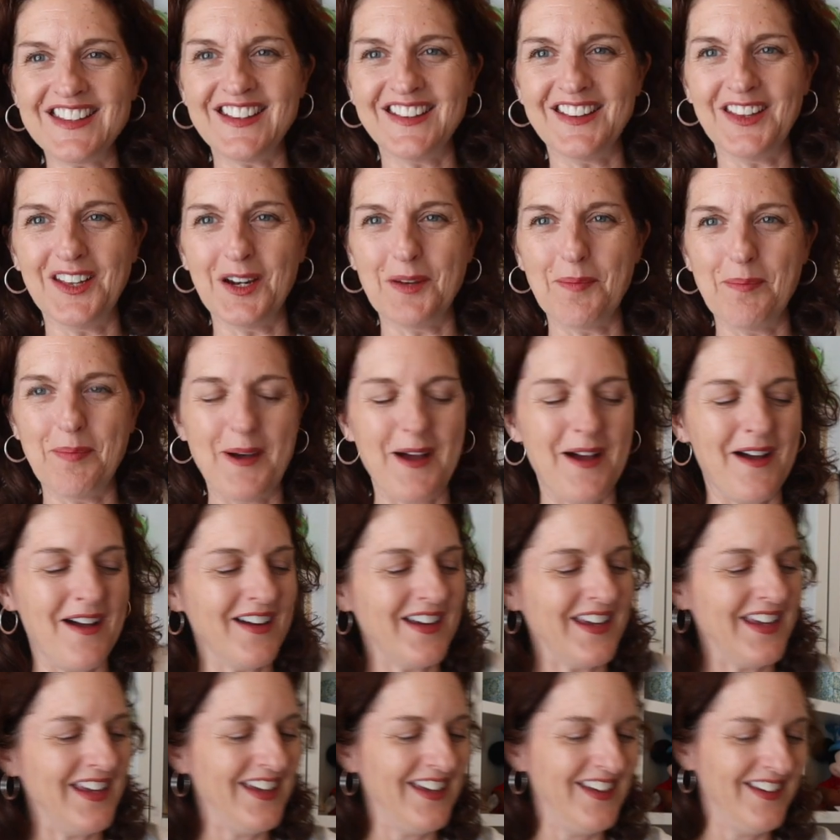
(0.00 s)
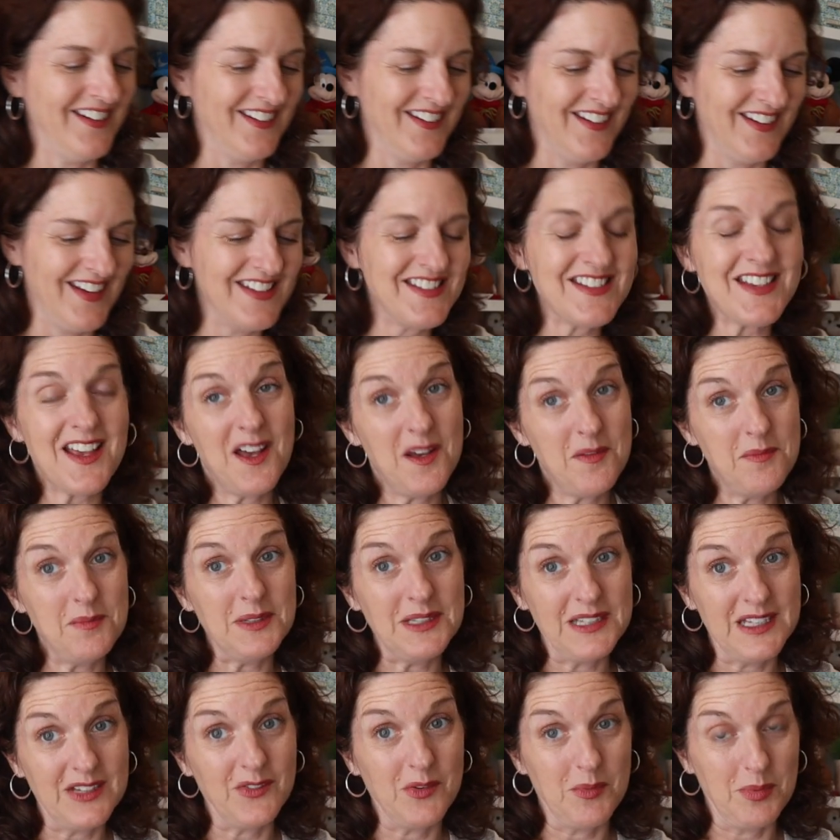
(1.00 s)
Little pocket. It's
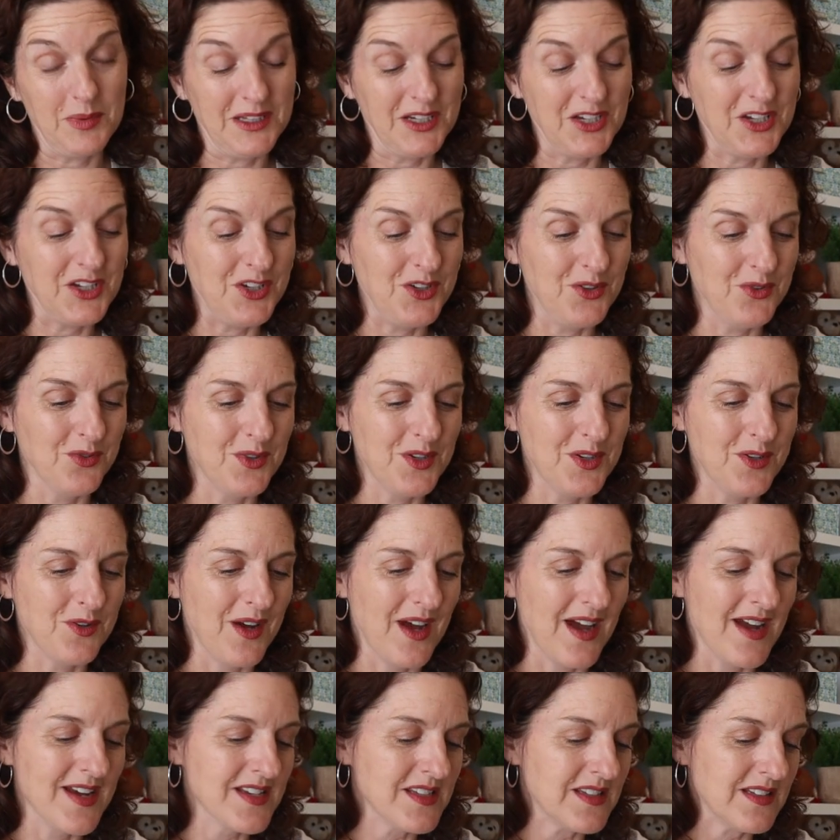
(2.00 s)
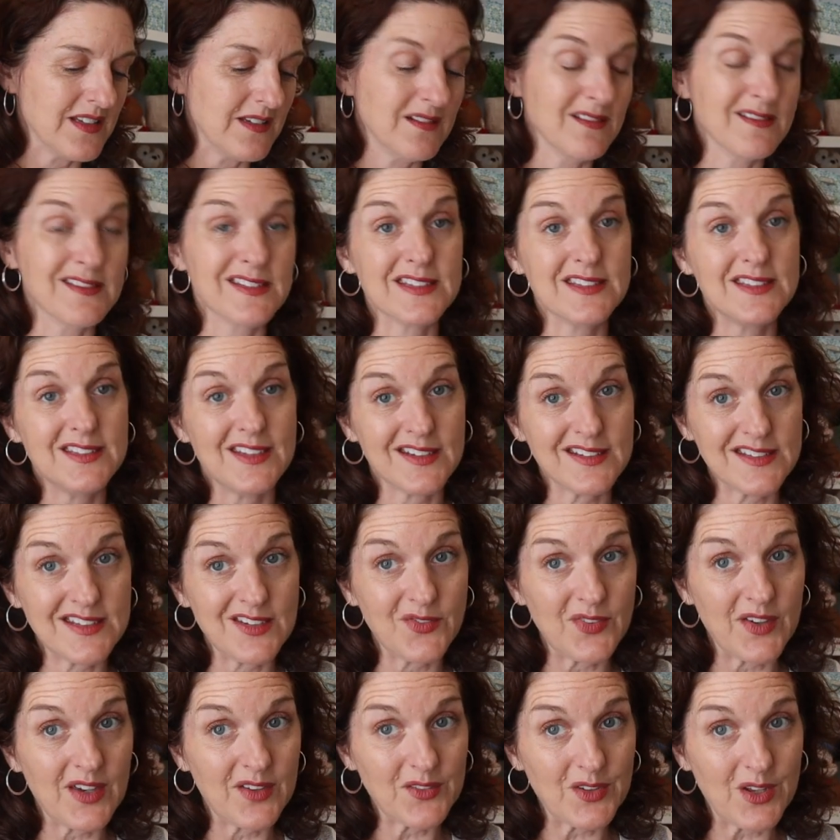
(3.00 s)
unbelievably cute, you guys. Is it
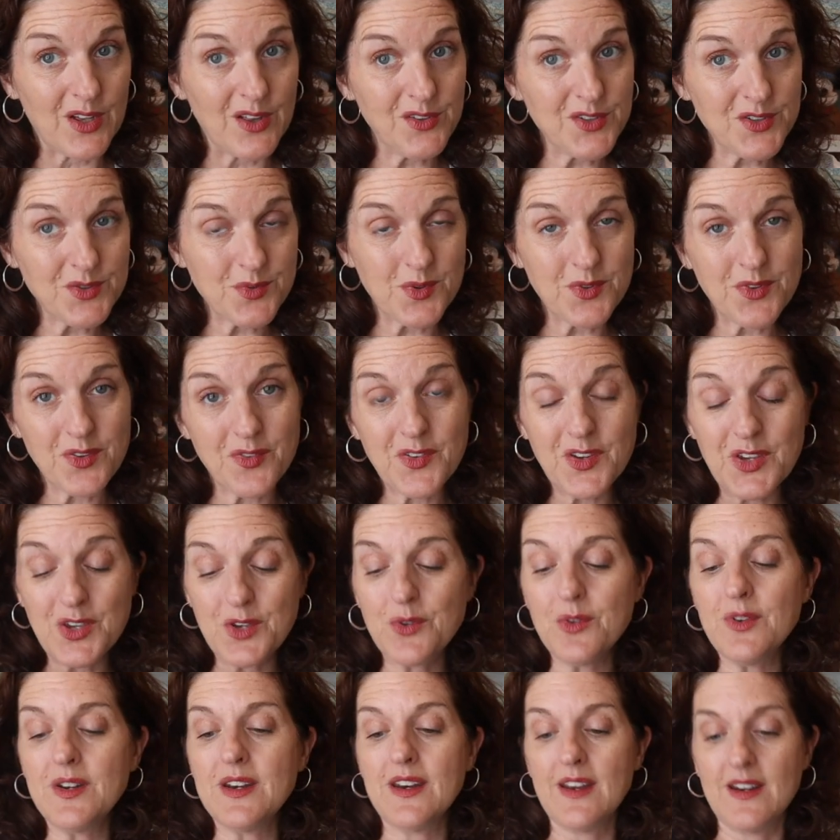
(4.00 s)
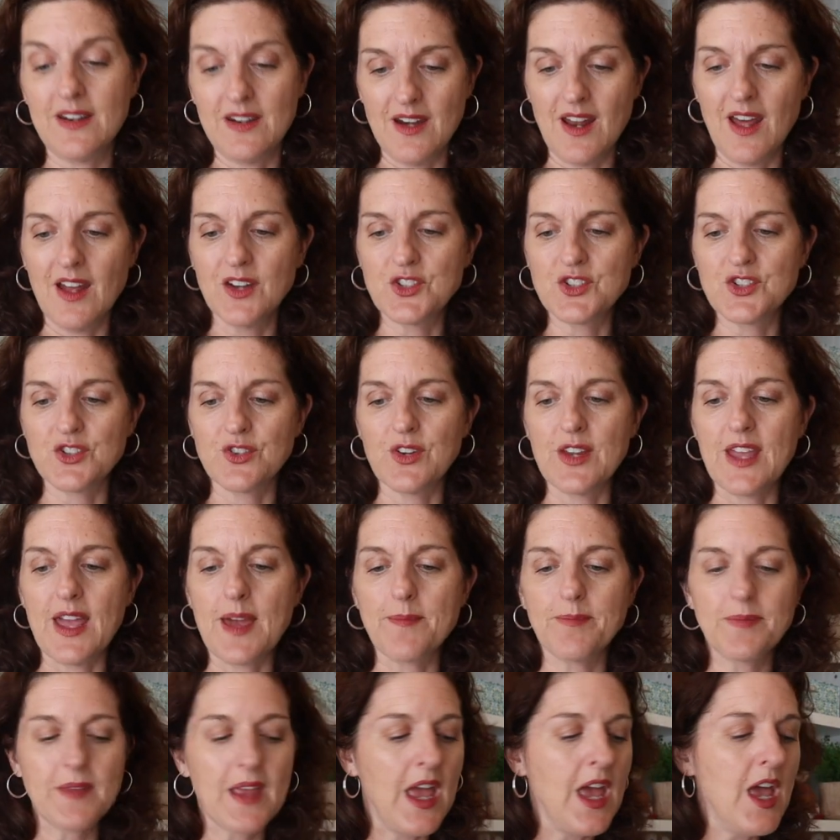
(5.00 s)
$65 worth of cute? Not sure
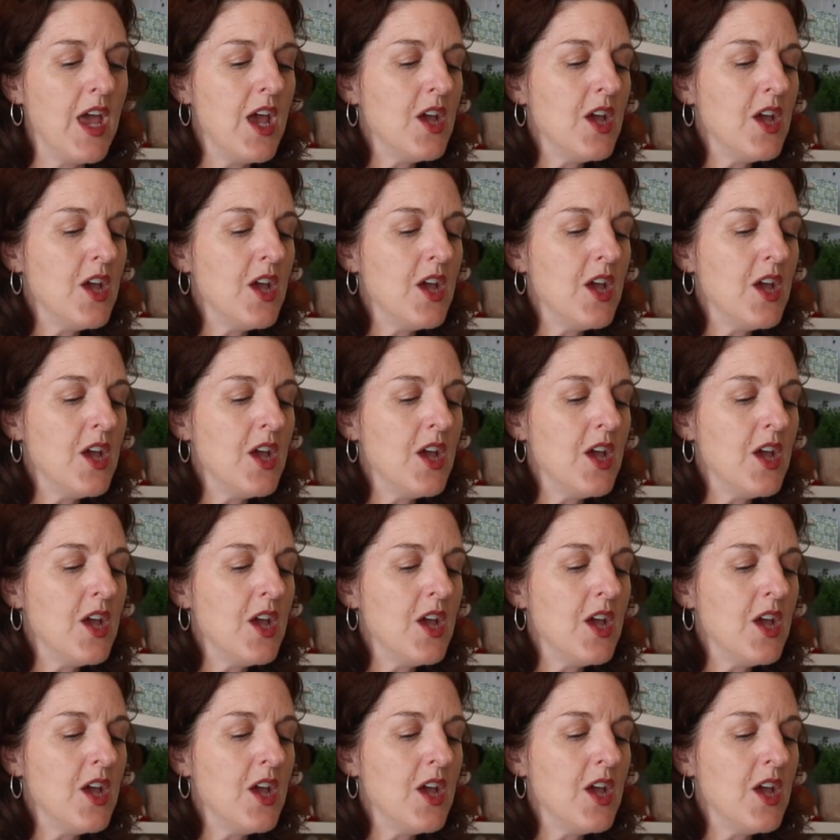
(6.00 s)
yet.